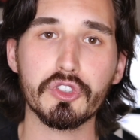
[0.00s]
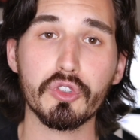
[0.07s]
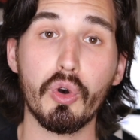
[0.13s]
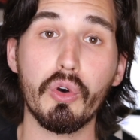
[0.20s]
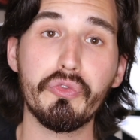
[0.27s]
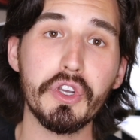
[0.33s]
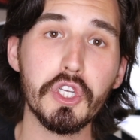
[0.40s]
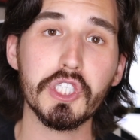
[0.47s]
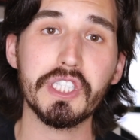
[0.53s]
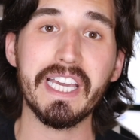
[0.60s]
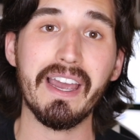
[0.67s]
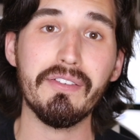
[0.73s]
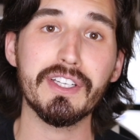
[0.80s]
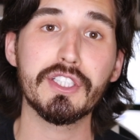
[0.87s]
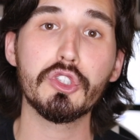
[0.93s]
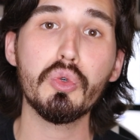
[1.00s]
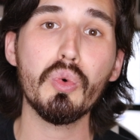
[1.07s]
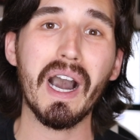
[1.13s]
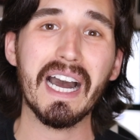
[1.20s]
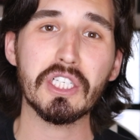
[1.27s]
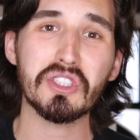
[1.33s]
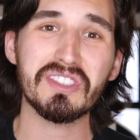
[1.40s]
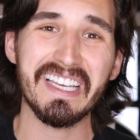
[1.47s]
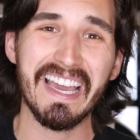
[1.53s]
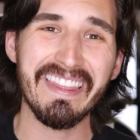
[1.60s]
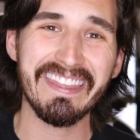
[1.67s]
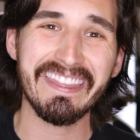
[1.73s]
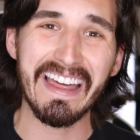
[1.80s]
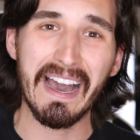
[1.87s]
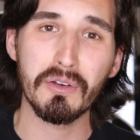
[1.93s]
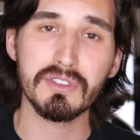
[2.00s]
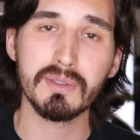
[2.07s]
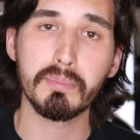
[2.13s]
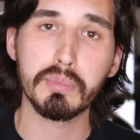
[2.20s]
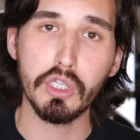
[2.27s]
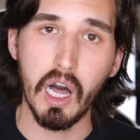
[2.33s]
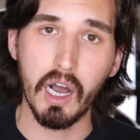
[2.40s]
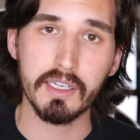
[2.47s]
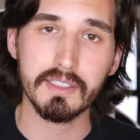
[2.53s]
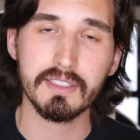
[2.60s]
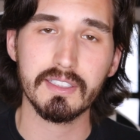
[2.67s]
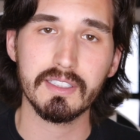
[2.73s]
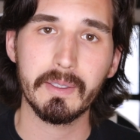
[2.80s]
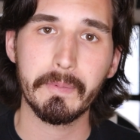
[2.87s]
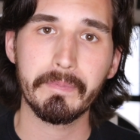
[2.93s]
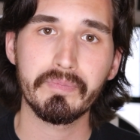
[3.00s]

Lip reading: or officially every 210,000 blocks,